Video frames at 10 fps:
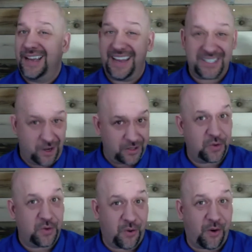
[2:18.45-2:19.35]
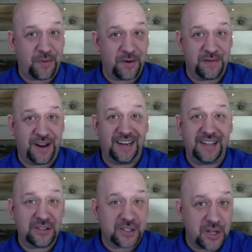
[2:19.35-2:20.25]
It's also a corporate event.
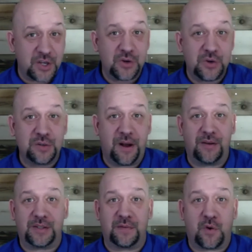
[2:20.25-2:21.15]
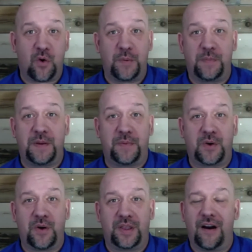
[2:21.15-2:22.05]
There's huge amounts of corporate people
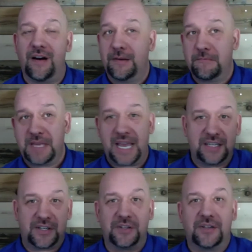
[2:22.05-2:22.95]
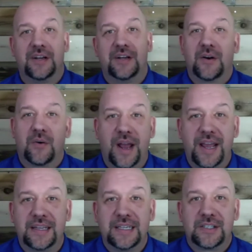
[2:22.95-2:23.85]
going there, canceled,
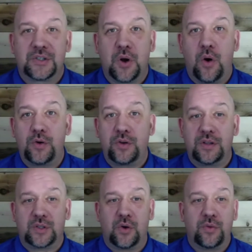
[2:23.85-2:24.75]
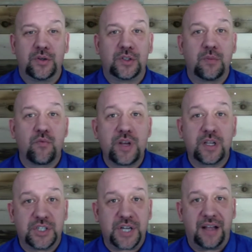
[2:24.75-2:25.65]
right? So there's some
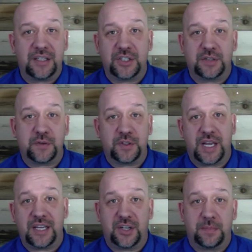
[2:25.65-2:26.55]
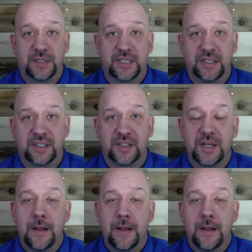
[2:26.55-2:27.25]
real challenges for stage hypnotists.